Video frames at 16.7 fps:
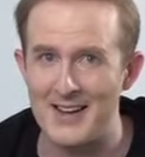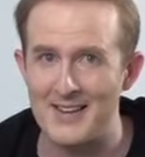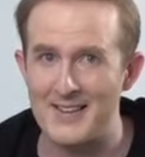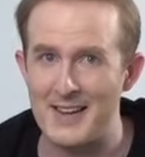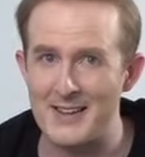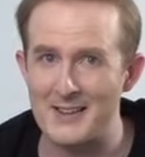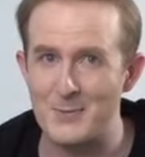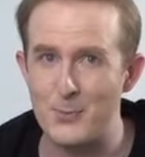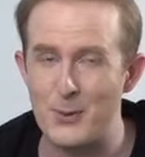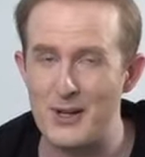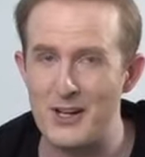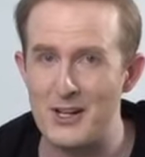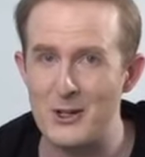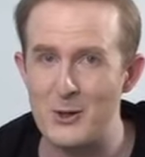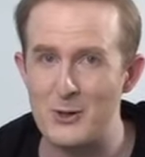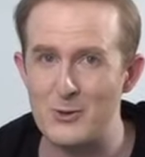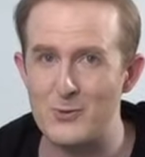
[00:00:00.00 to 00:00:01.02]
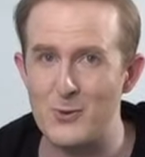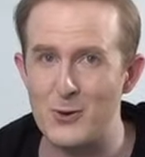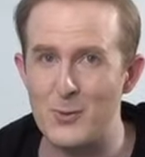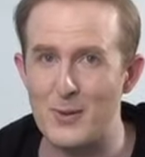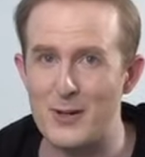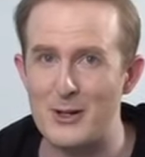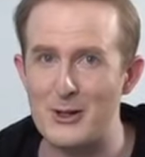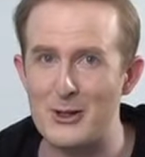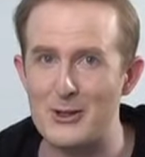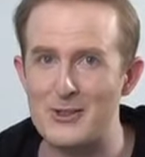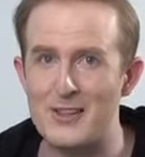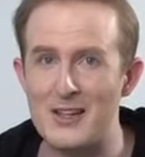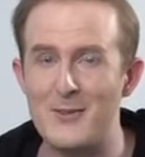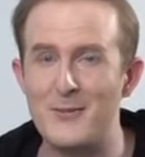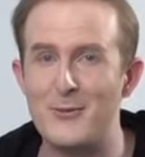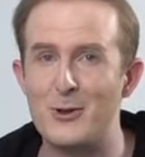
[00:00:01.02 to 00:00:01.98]
That's pretty useful because
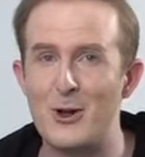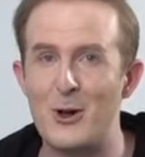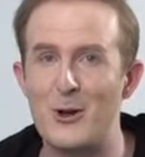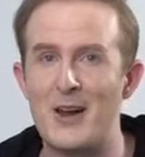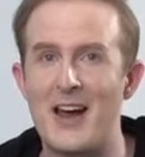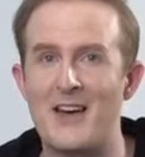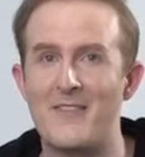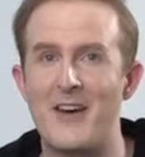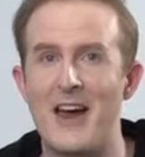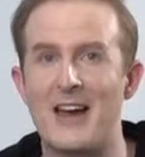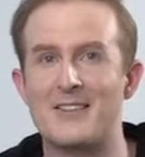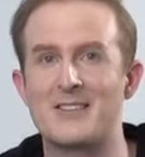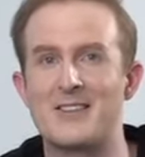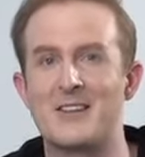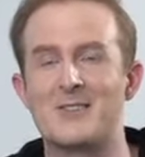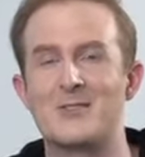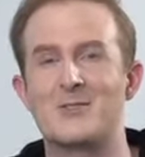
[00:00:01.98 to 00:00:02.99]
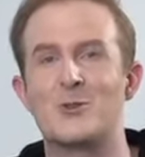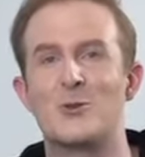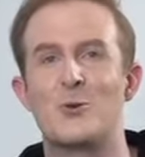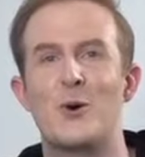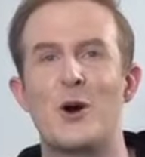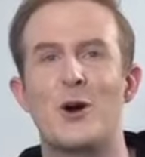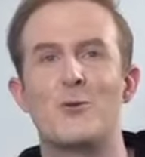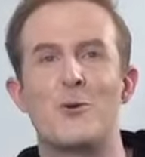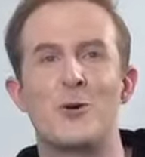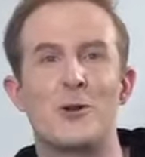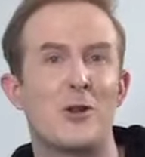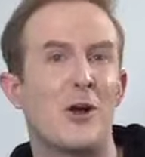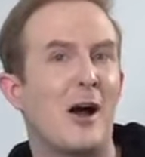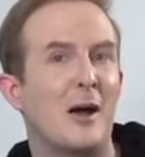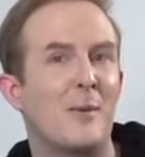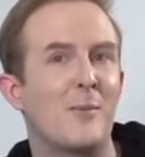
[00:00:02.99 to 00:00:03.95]
if you don't have access to a
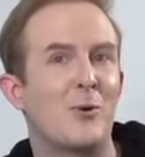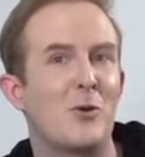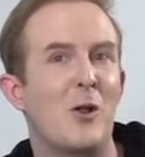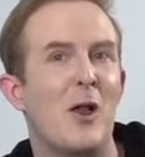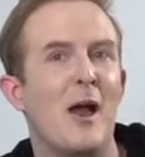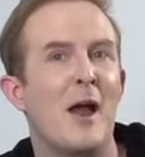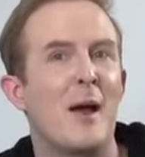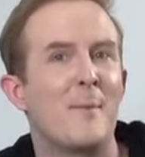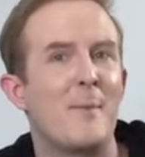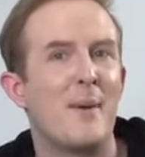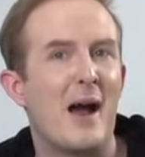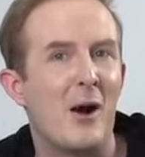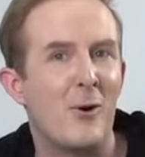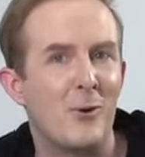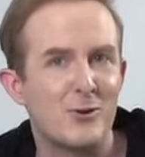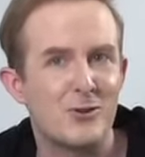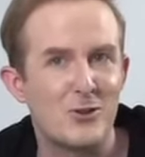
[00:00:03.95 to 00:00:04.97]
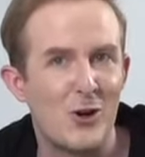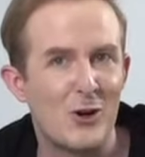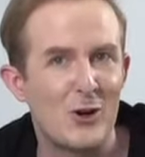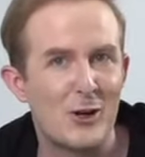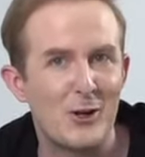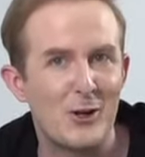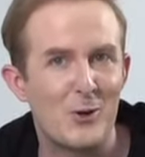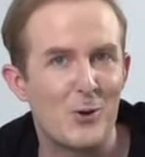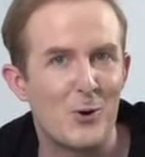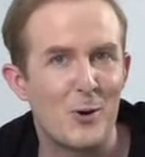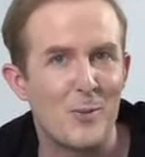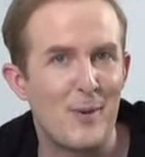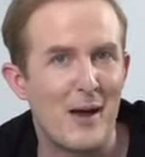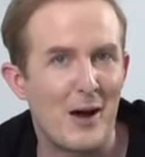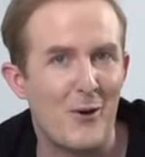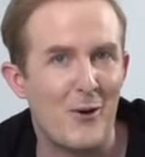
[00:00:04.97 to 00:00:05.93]
reliable power socket or a
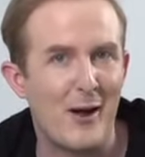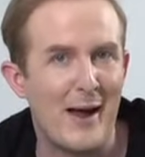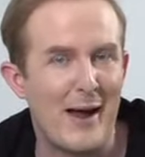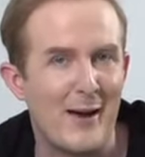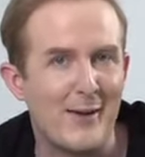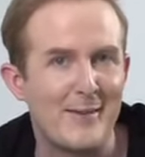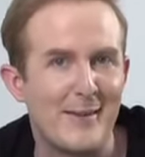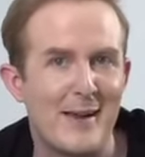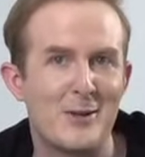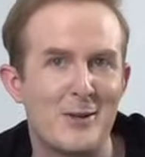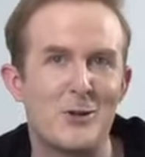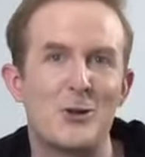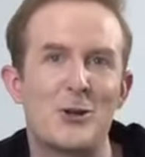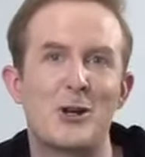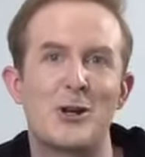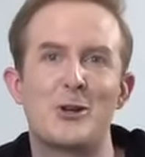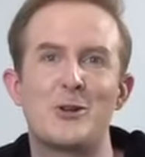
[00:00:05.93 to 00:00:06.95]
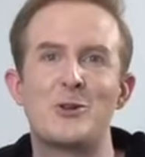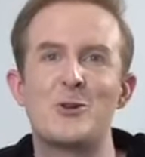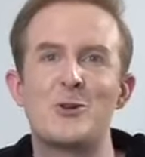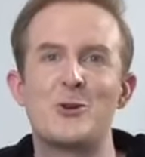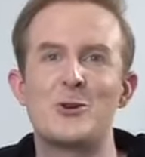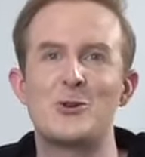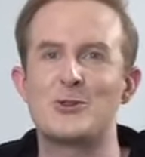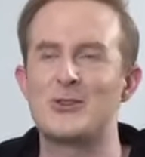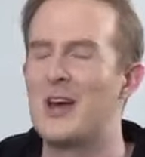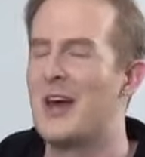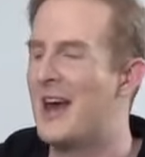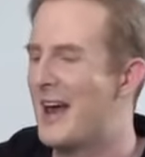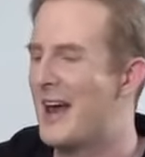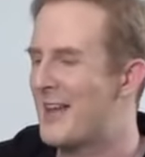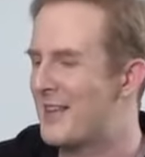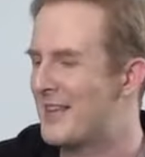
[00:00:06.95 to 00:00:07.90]
power outlet, you can use
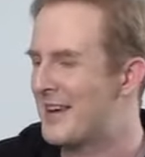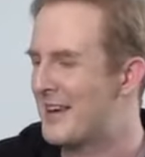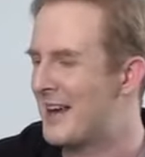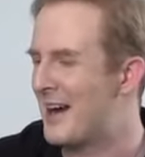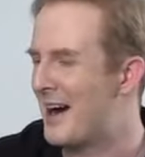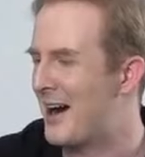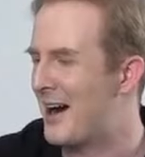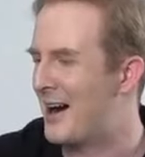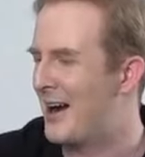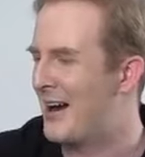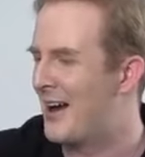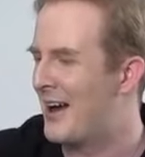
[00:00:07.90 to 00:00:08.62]
the uh,